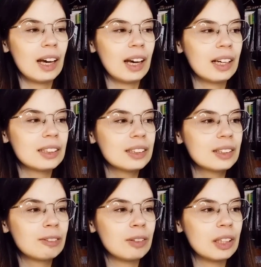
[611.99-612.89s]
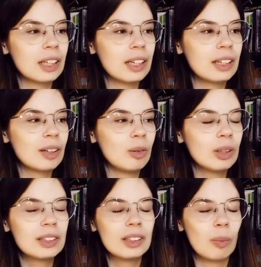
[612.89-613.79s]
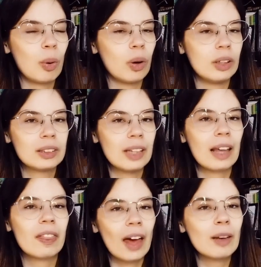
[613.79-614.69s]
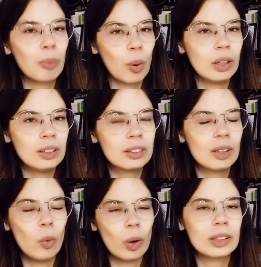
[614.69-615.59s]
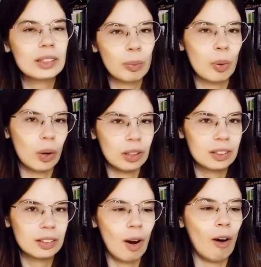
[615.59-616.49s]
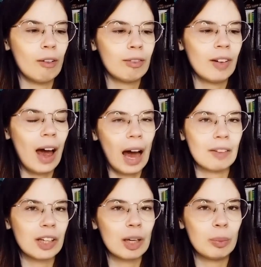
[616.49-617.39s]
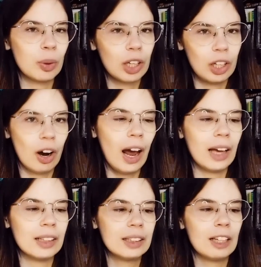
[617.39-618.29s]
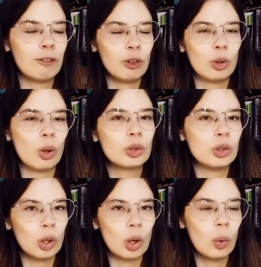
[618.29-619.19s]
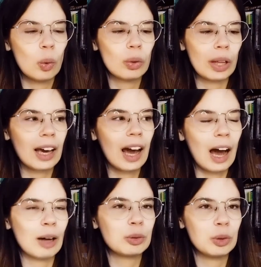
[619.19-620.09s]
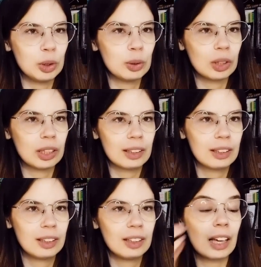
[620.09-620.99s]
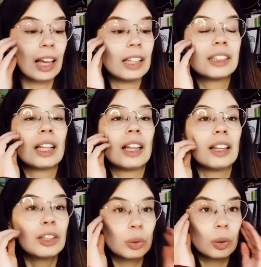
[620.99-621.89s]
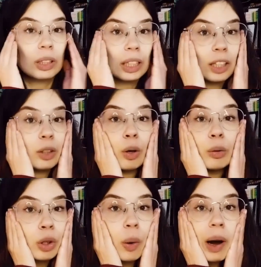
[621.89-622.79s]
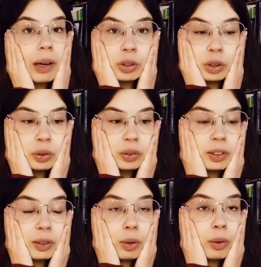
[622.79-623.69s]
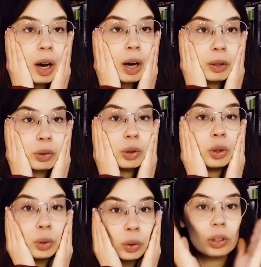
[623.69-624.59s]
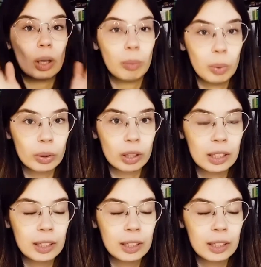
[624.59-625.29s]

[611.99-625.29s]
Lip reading: And I just feel like, what's the point? At that point, what's the point of having a book in your hand if you don't know, like, how to use it? Like, it's literally, you don't know how to use it. You don't know how to use a book.